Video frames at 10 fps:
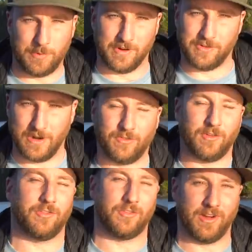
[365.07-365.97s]
put a
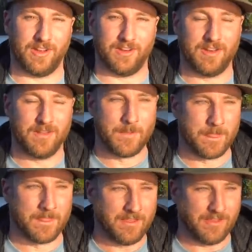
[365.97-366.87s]
transducer in,
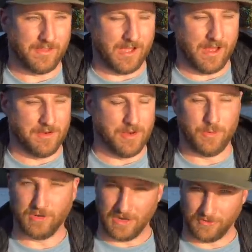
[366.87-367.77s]
a
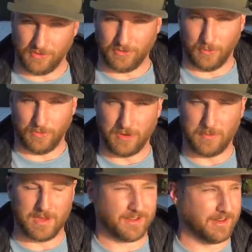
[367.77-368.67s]
new transducer with an
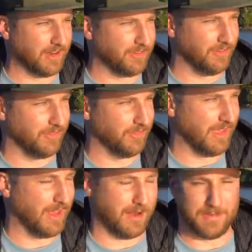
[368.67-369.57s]
NMEA connections
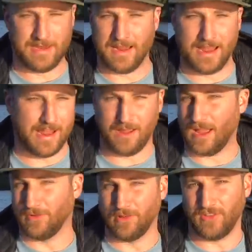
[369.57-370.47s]
and MEA,
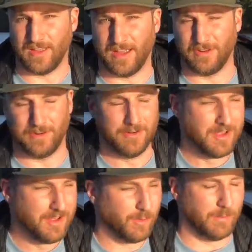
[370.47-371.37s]
however you say that, I don't know.
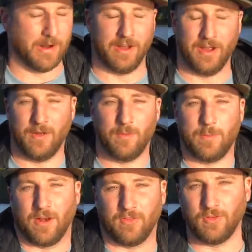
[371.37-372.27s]
We bought a we
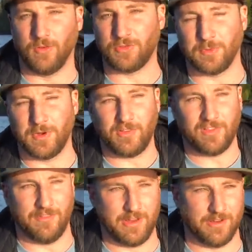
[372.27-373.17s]
bought a Zeus 3
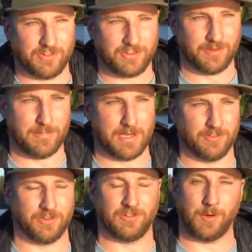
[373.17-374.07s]
7-inch
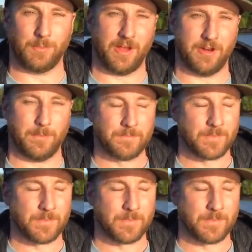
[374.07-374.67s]
B&G chart plotter,